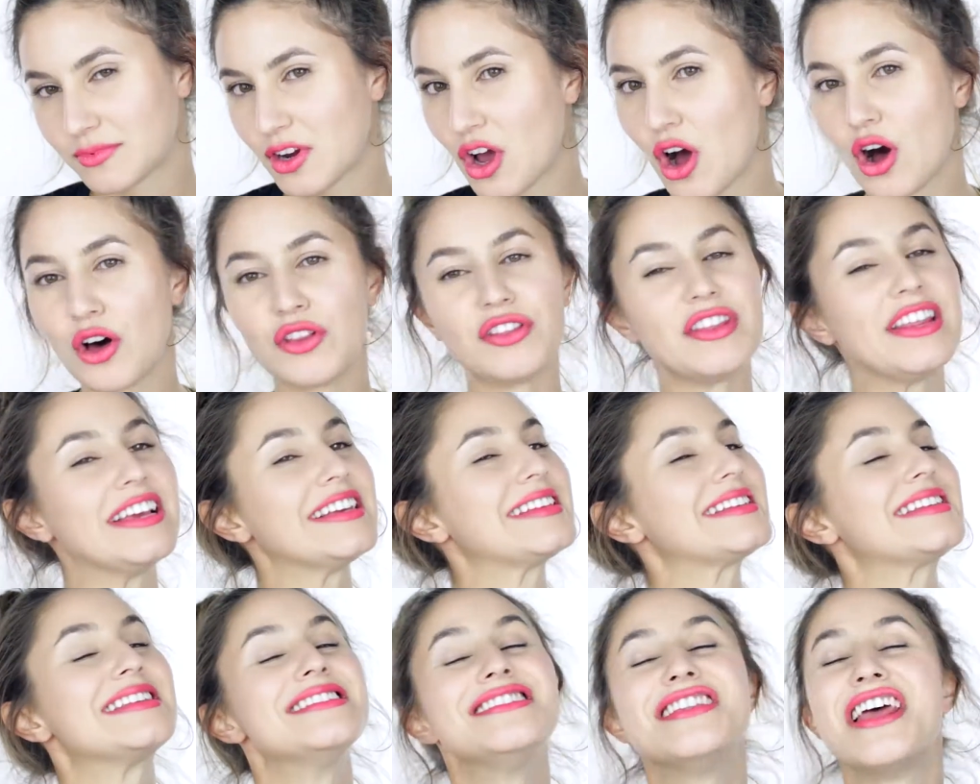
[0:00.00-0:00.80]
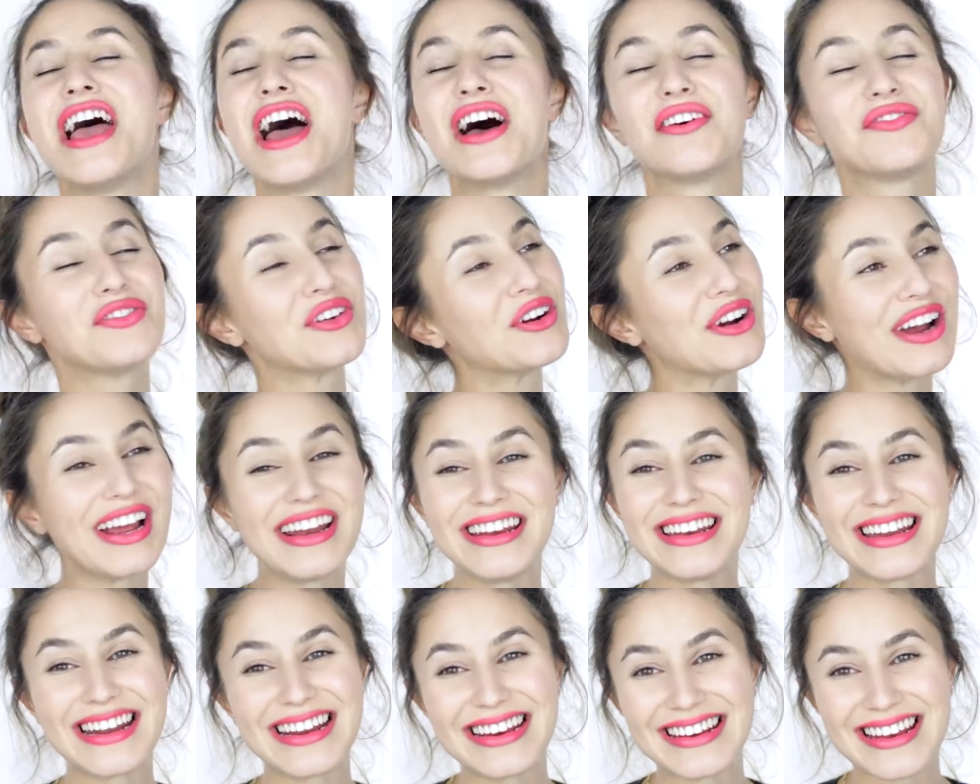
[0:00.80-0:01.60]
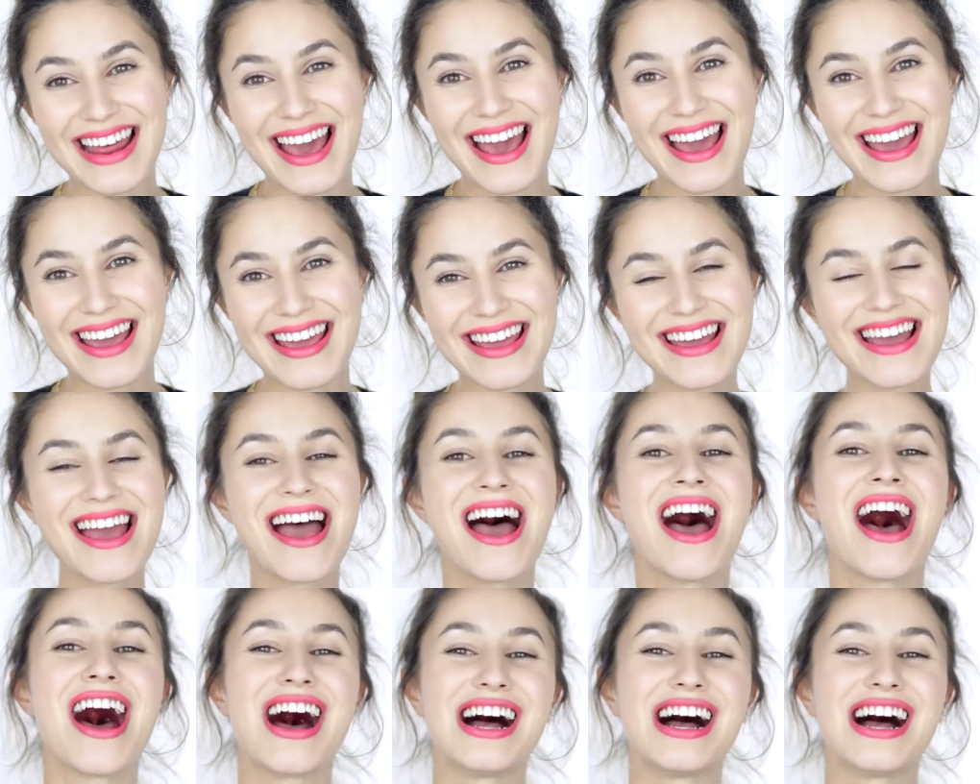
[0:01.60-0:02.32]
on this never-ending day,